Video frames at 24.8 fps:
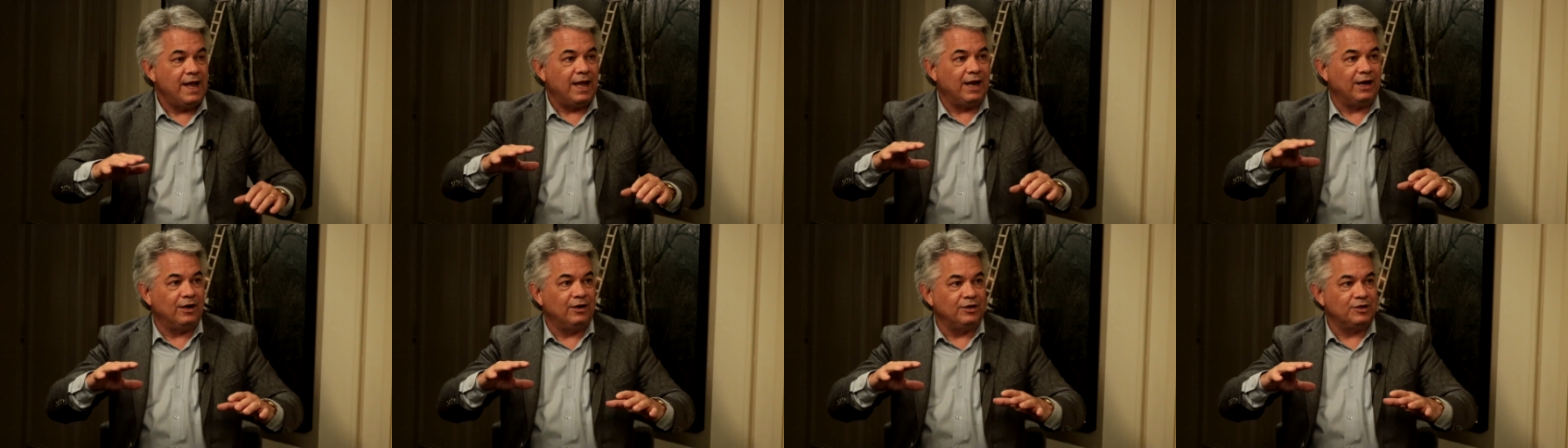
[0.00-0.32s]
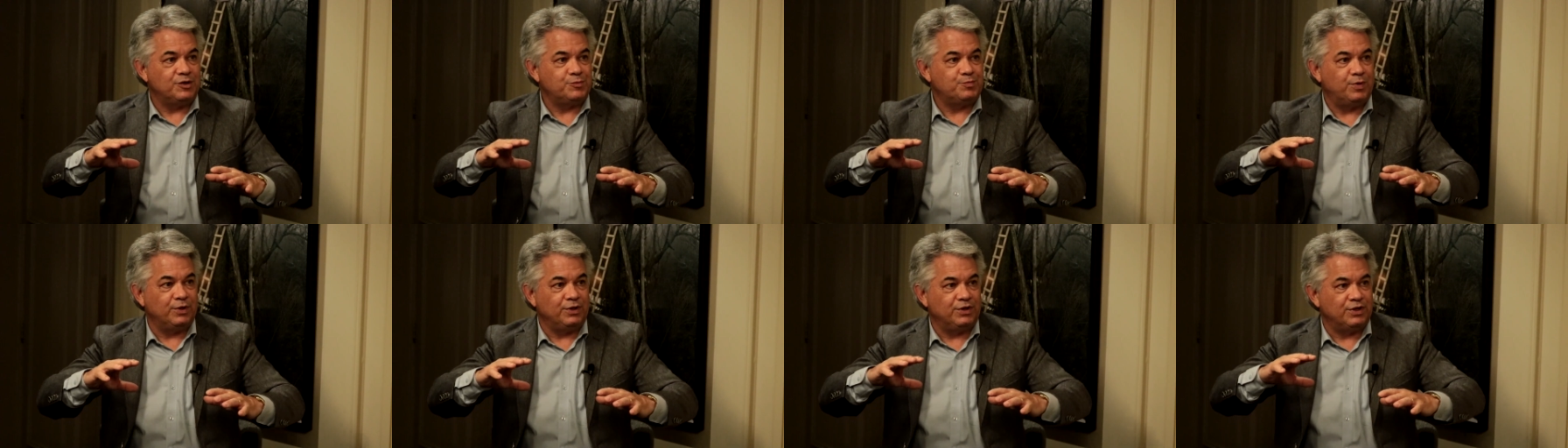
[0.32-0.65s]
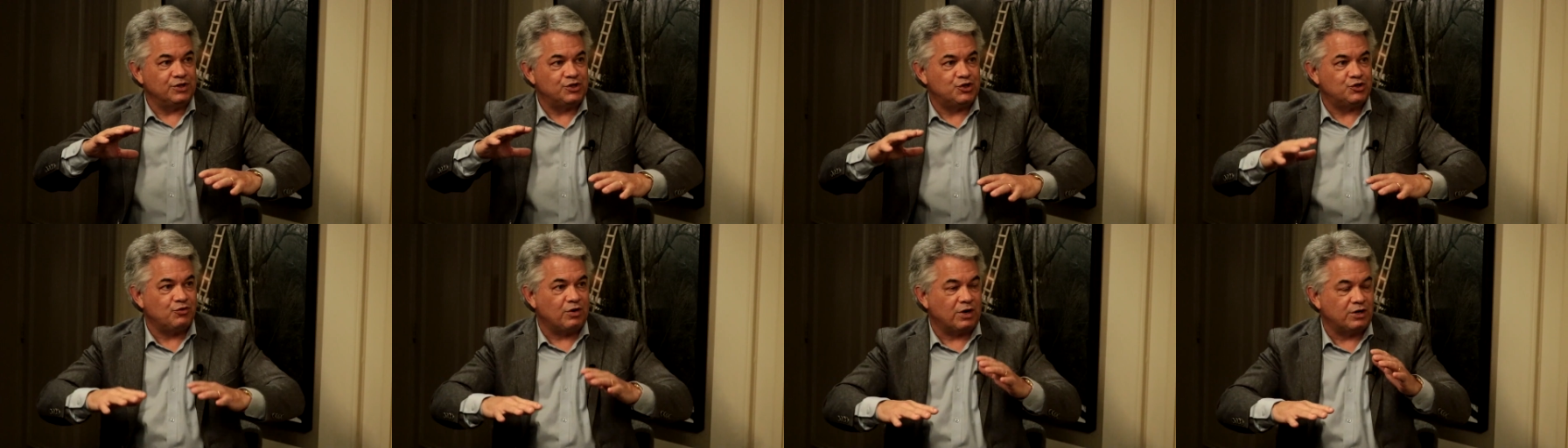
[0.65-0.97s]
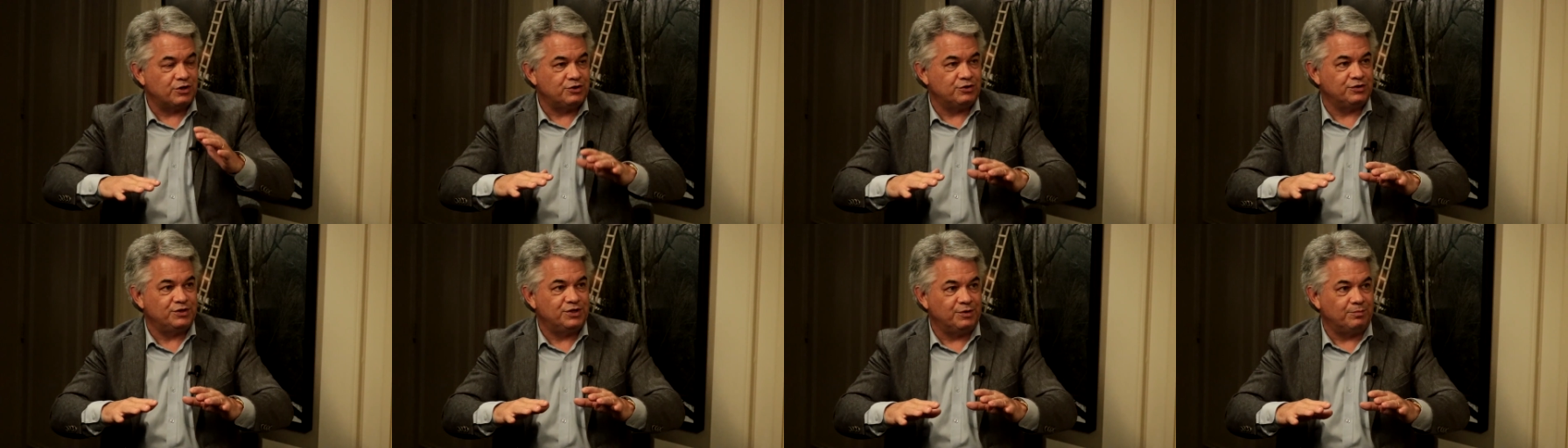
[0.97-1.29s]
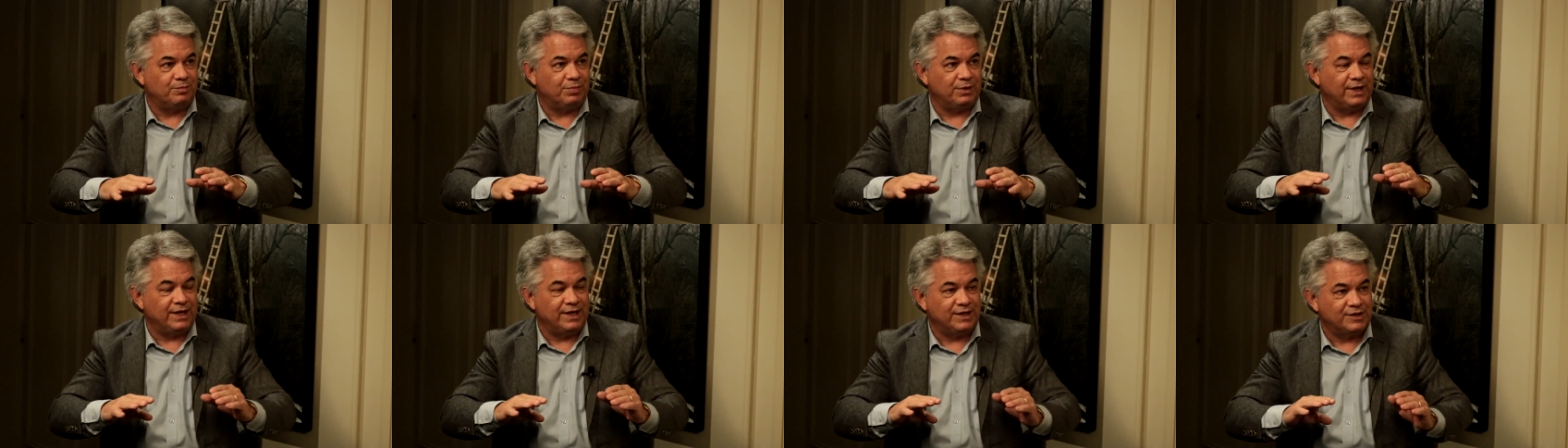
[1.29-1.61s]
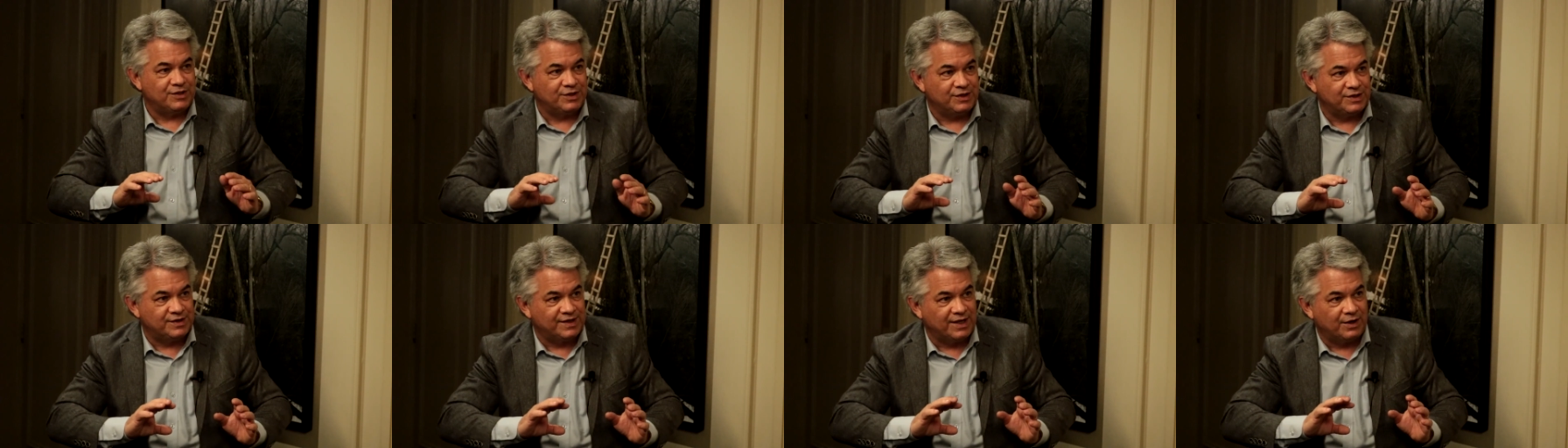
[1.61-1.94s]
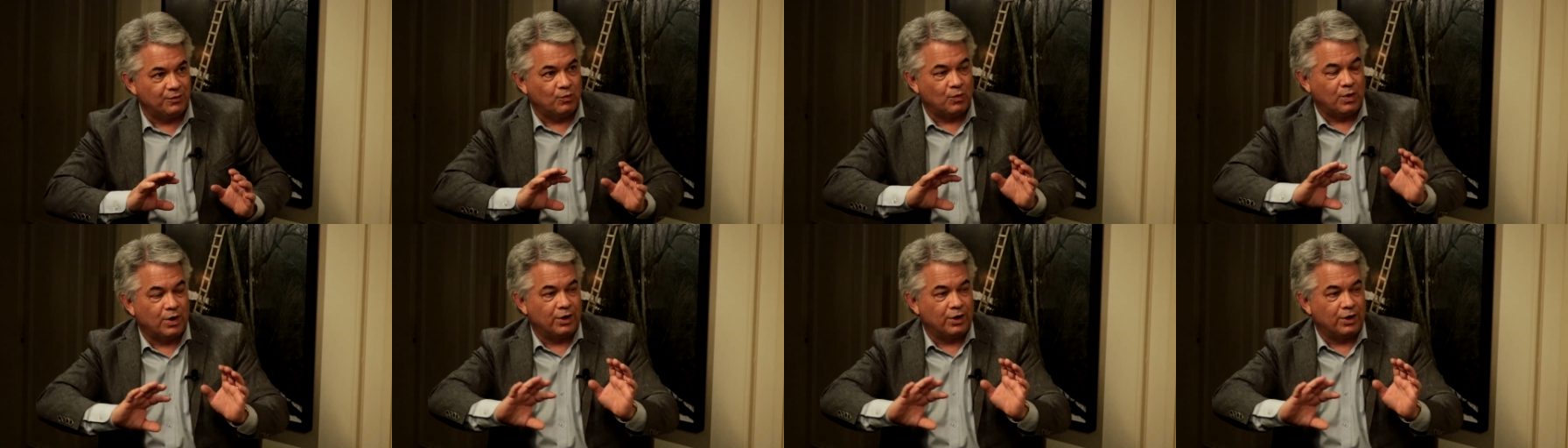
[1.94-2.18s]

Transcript: and let's put the structures in place to send